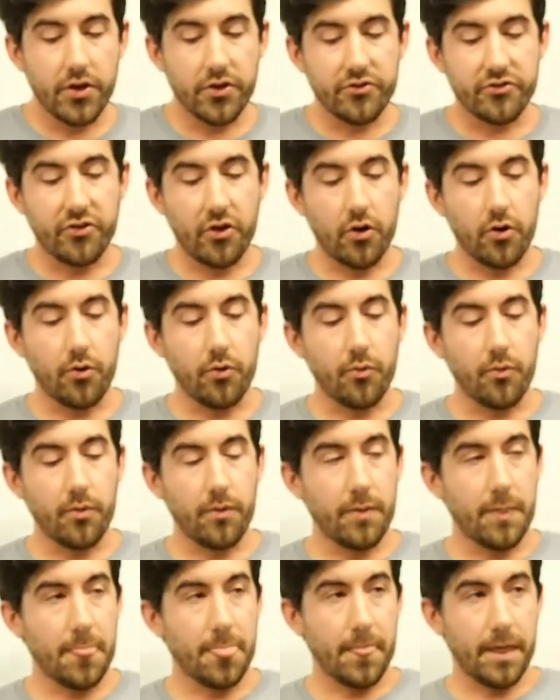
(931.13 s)

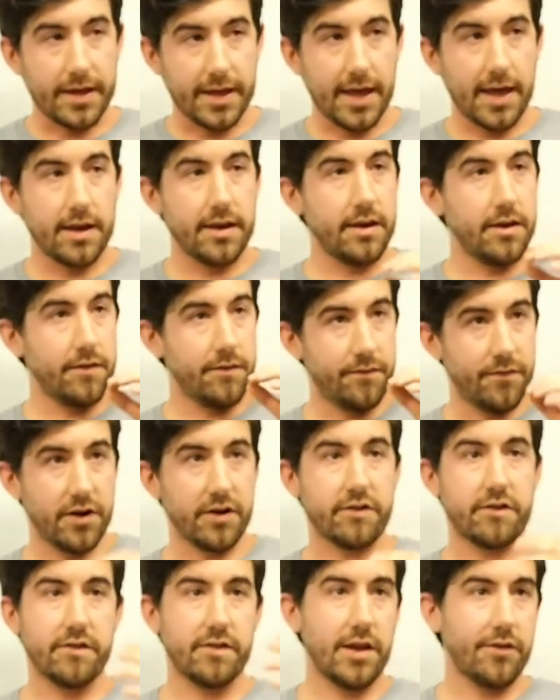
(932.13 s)
So again,
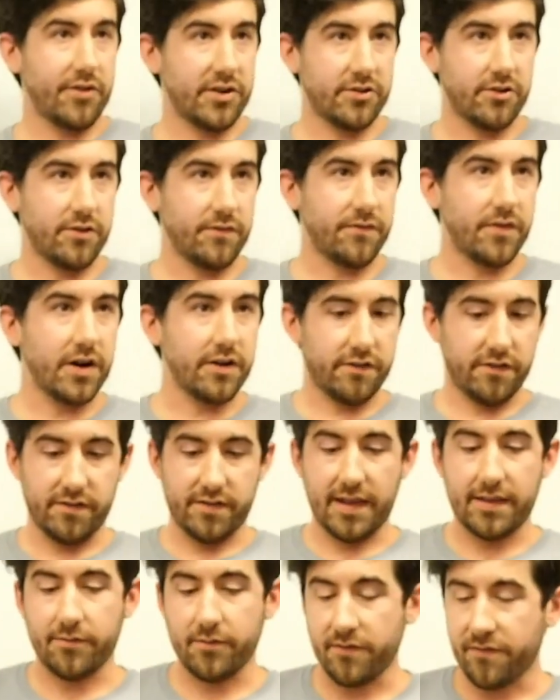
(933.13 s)
functions that return
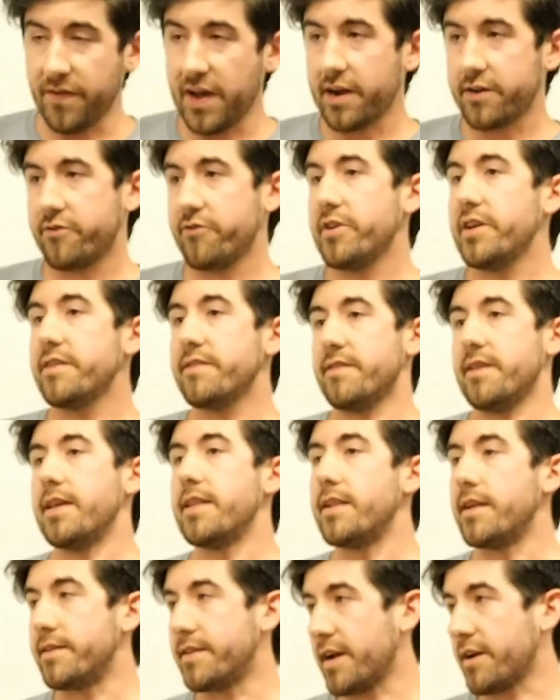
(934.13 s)
functions. That's what a factory is,
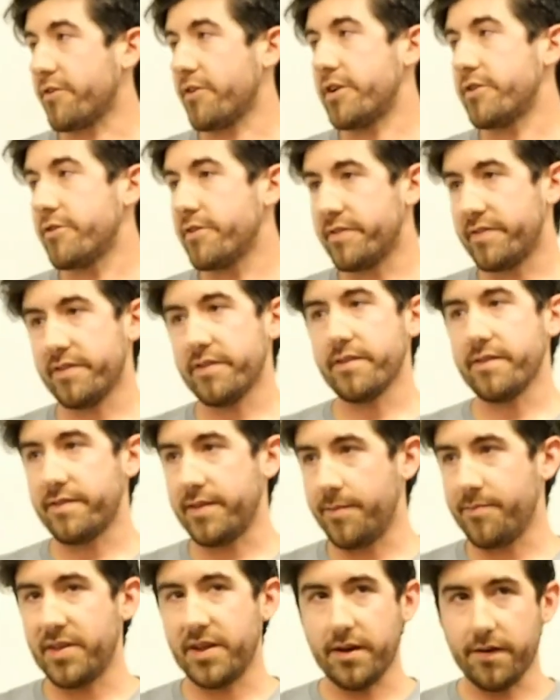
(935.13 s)
and a decorator is still the
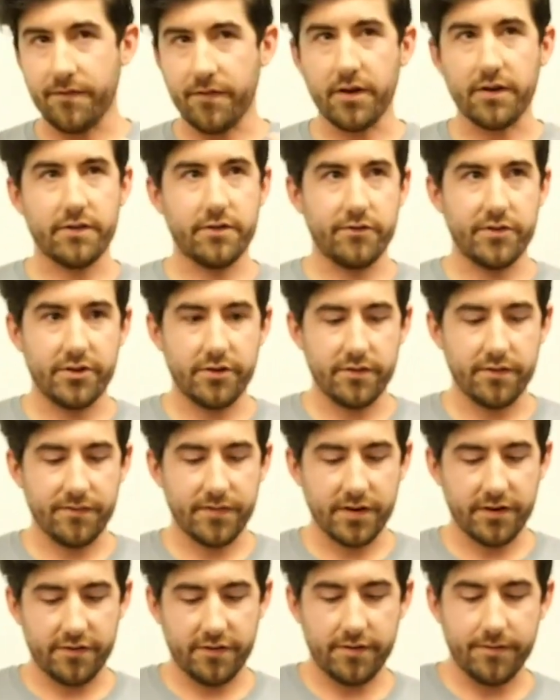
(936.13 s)
same thing, a function that returns a
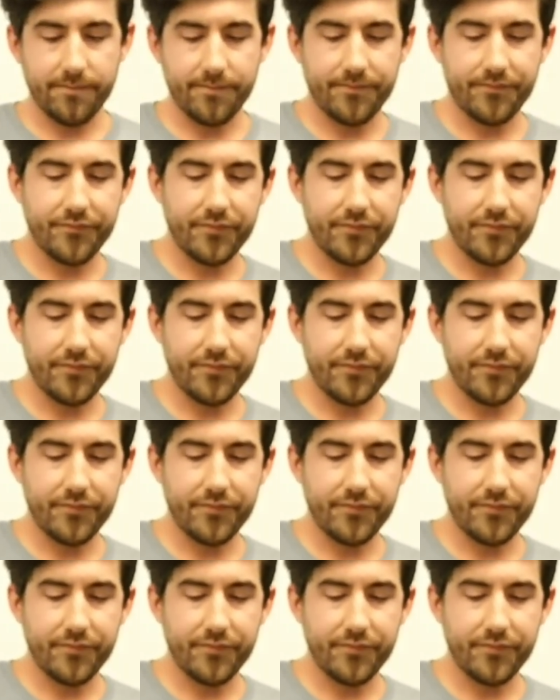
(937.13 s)
function.